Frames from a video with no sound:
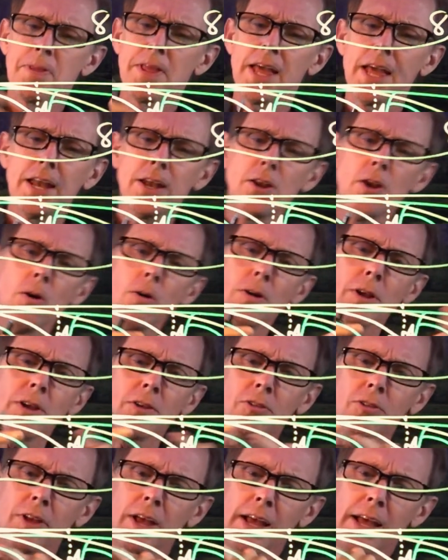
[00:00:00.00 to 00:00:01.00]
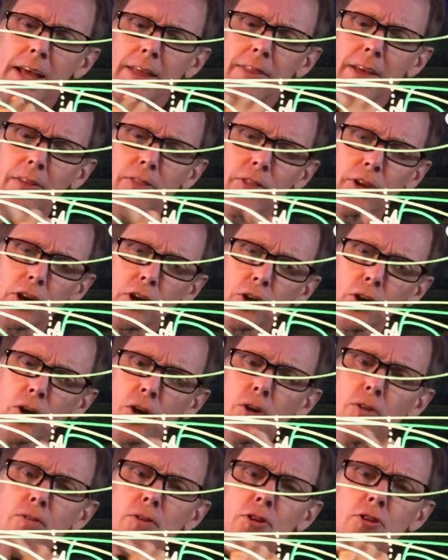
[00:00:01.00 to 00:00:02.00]
And notice that the
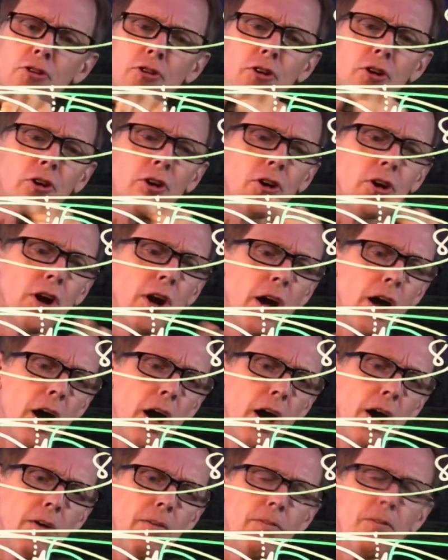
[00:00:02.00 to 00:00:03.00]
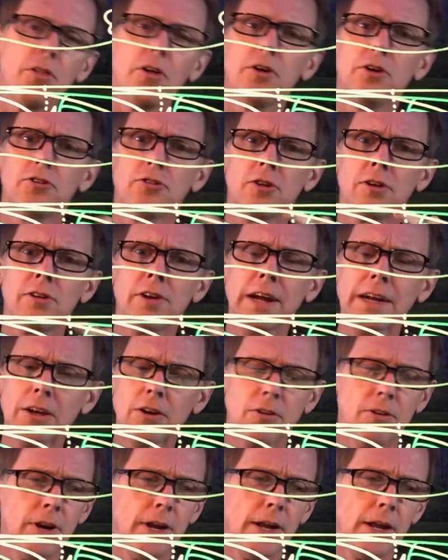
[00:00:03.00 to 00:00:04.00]
curvature of the
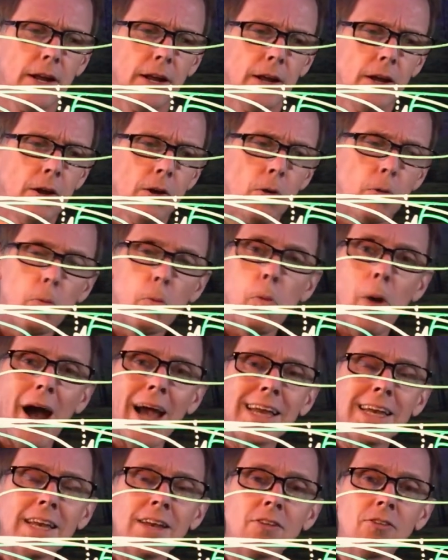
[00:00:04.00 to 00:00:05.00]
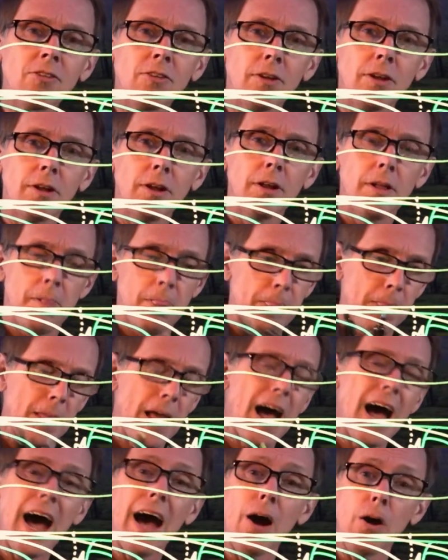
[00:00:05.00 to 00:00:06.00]
trajectory widens
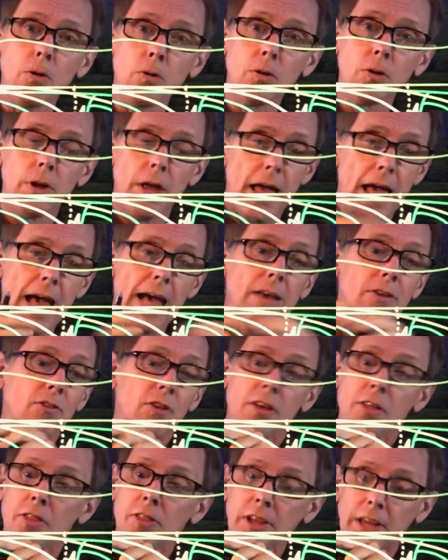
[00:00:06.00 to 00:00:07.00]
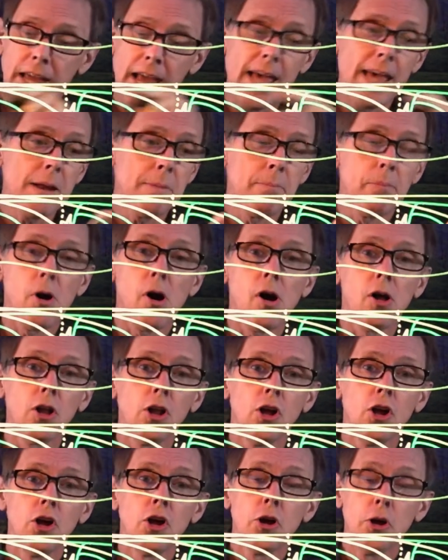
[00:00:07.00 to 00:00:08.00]
out as the cannonball
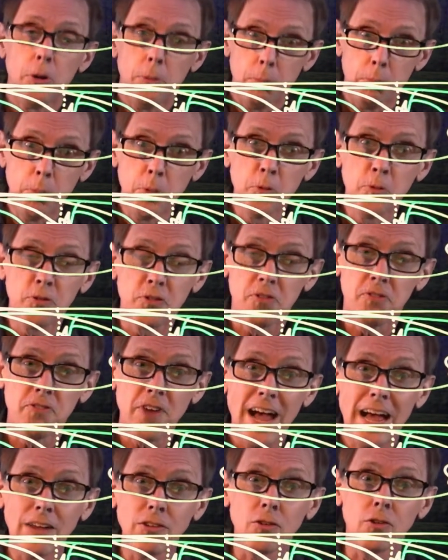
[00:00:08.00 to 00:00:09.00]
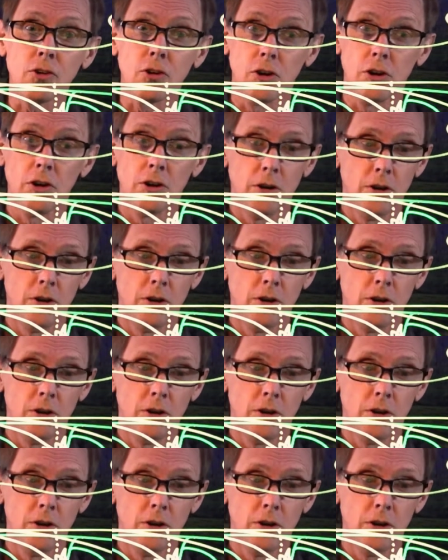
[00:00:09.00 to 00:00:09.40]
moves faster.